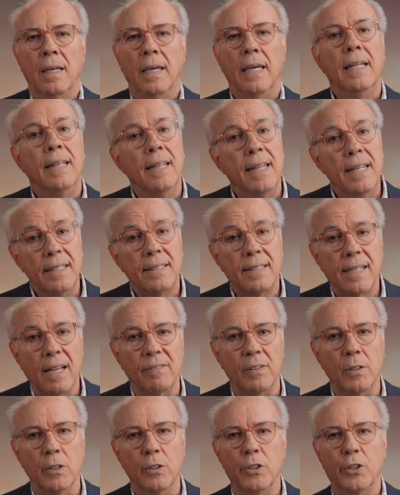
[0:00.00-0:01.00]
In this
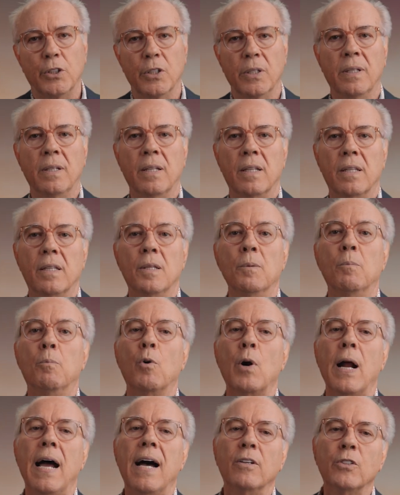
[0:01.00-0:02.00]
evolution, the
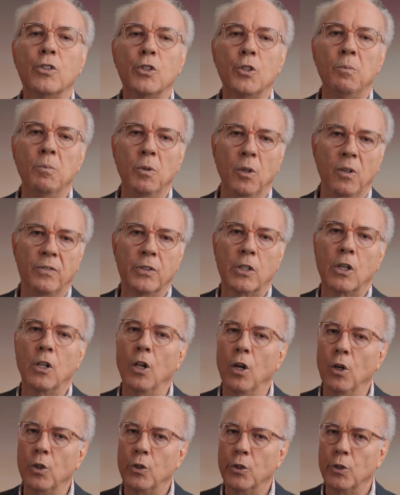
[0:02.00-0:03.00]
browser moves
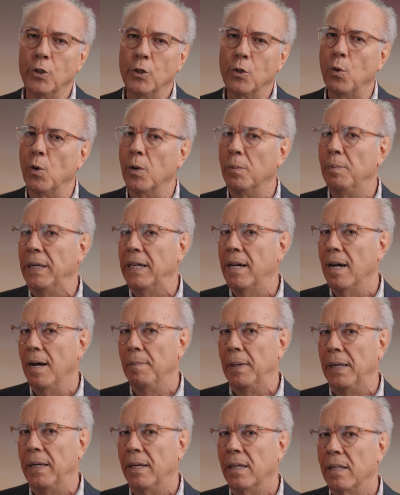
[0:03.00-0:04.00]
closer toward
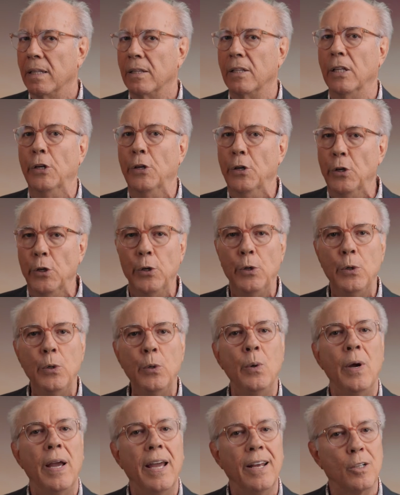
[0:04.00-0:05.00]
becoming the
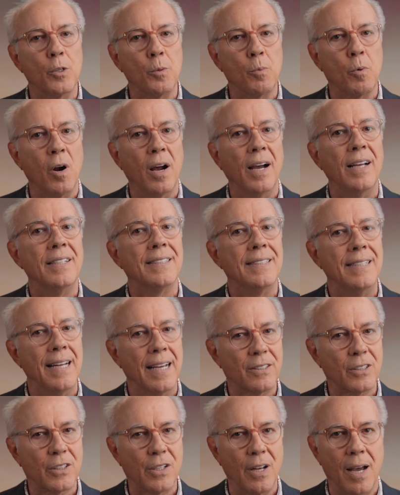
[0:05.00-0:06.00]
new enterprise
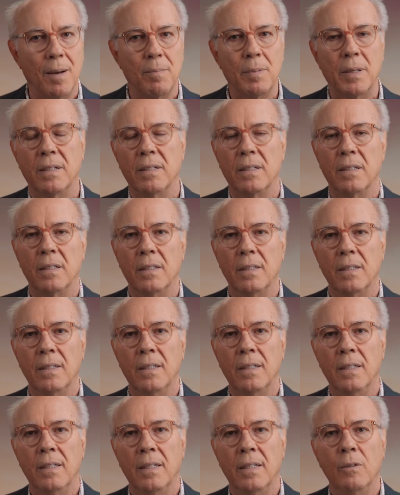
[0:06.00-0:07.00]
desktop,
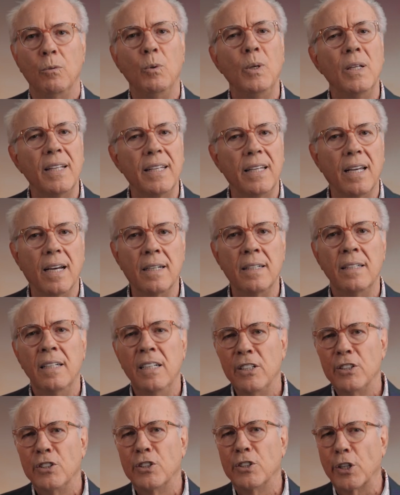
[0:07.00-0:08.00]
really a
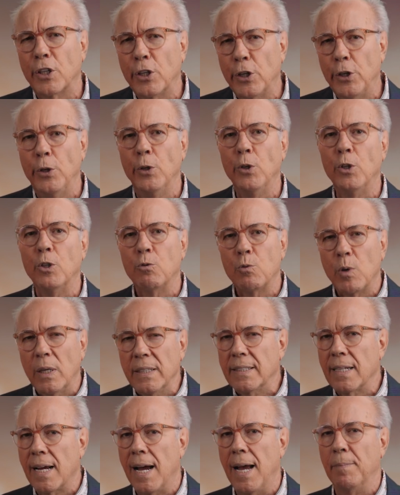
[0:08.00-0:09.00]
secure
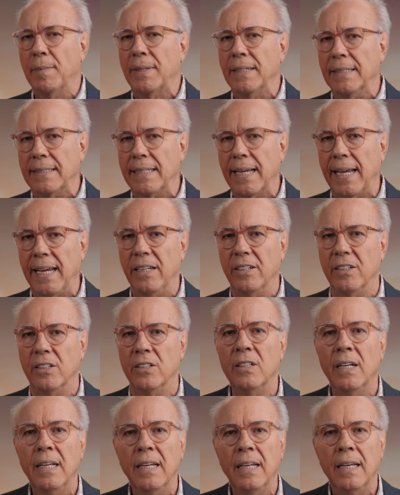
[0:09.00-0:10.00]
runtime
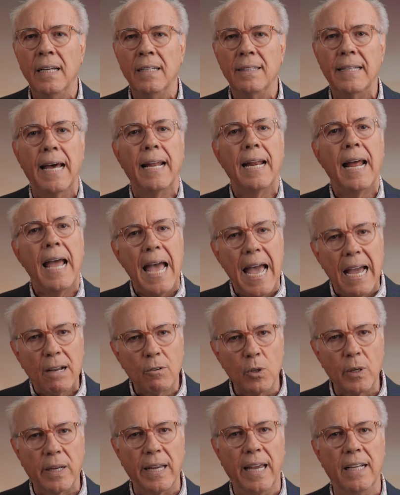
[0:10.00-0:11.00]
container that
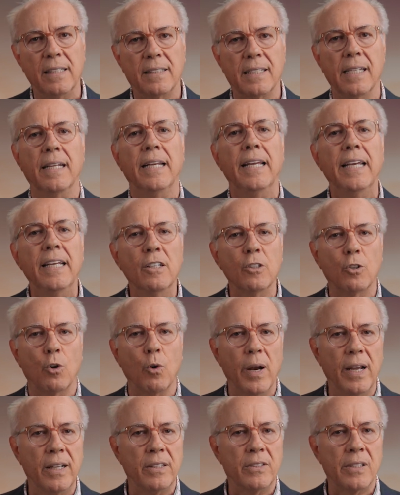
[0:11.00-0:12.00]
aggregates and
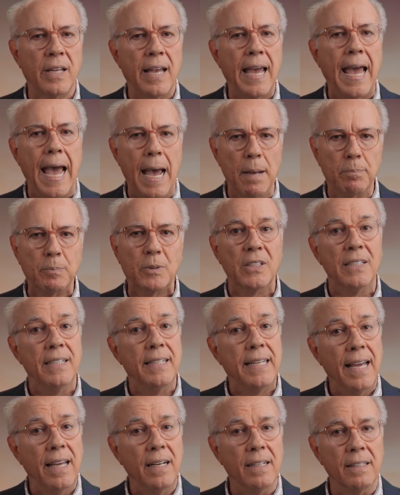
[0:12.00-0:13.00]
integrates apps and
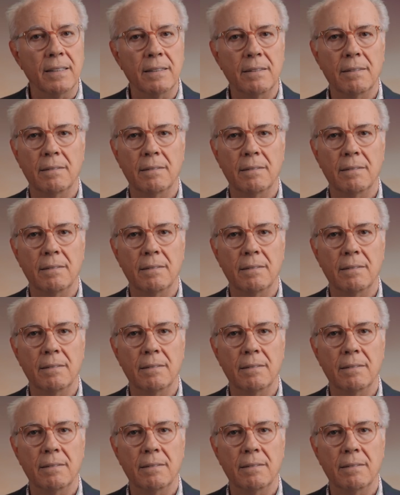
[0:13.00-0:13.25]
data.